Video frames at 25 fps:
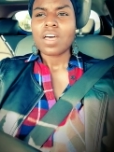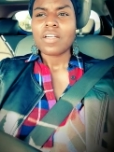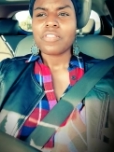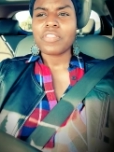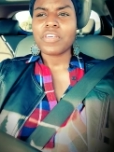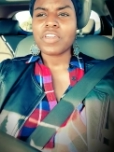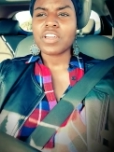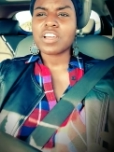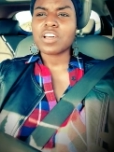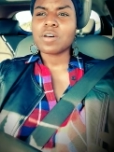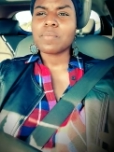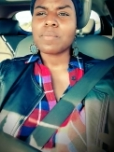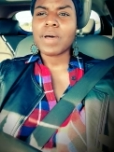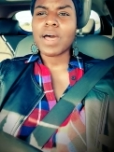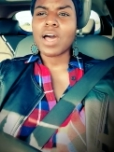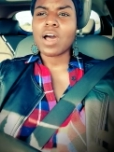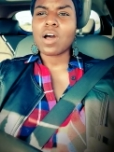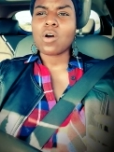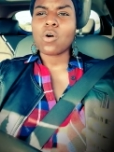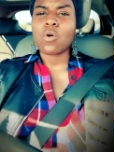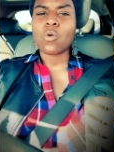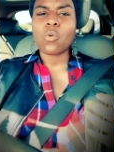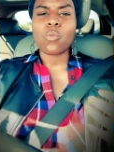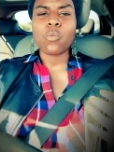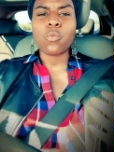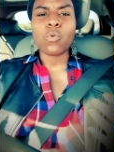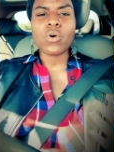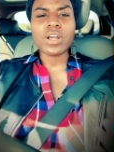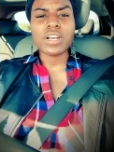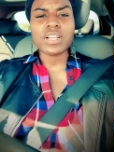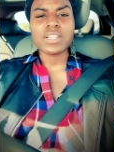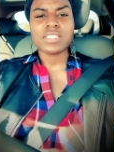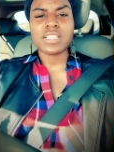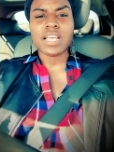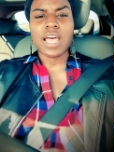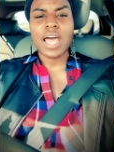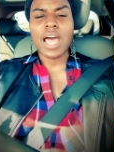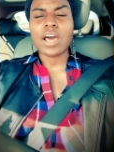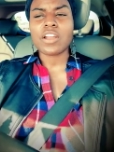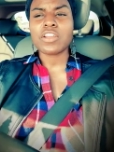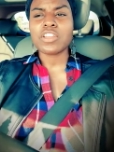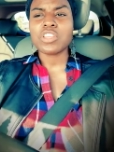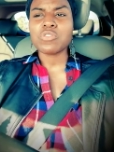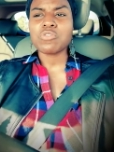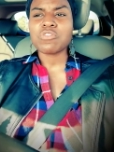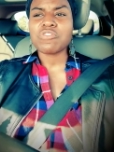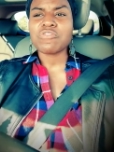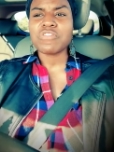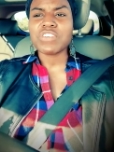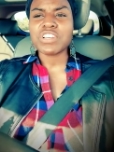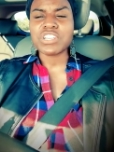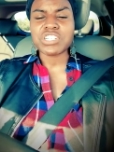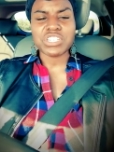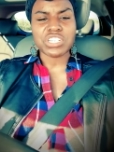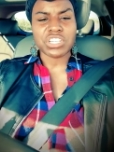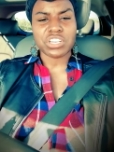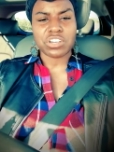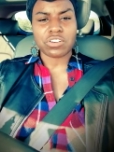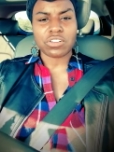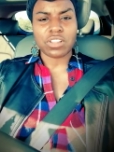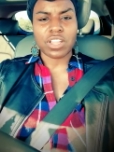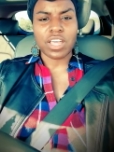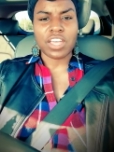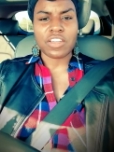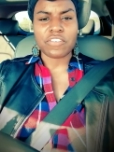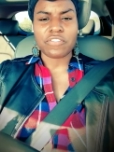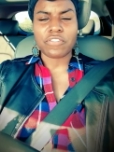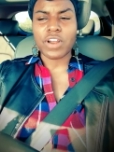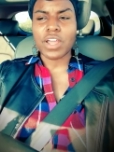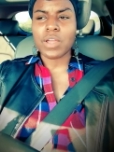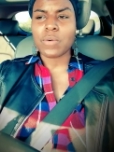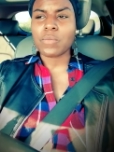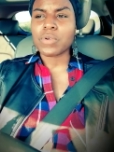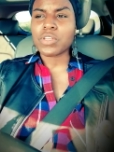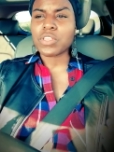Think about how do you envision your life, right?